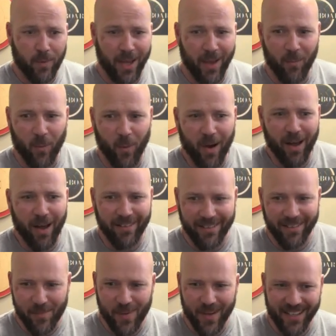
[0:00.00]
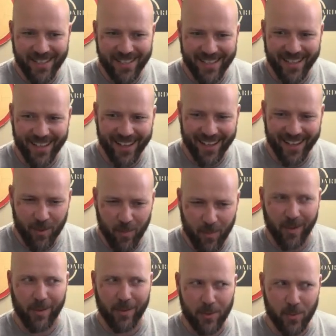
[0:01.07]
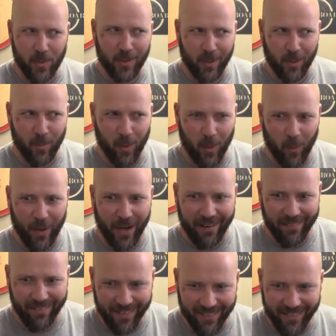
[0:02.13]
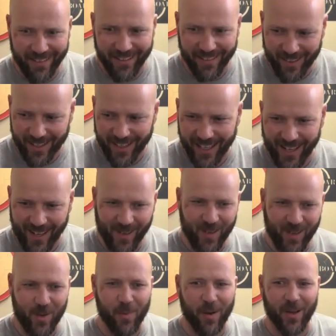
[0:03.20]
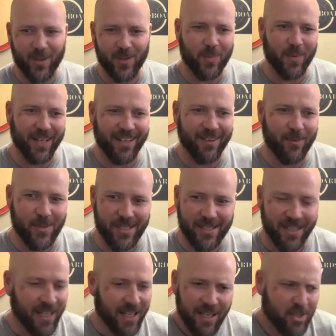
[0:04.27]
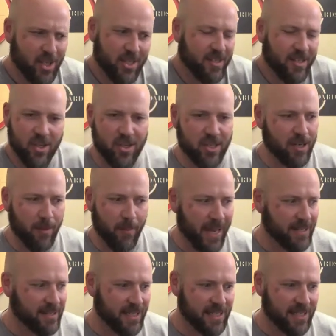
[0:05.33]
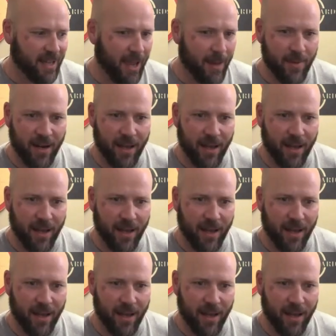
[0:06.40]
and won, but the Beerlings were a little more winning than the Canadian Cue Balls, but it was just an amazing time.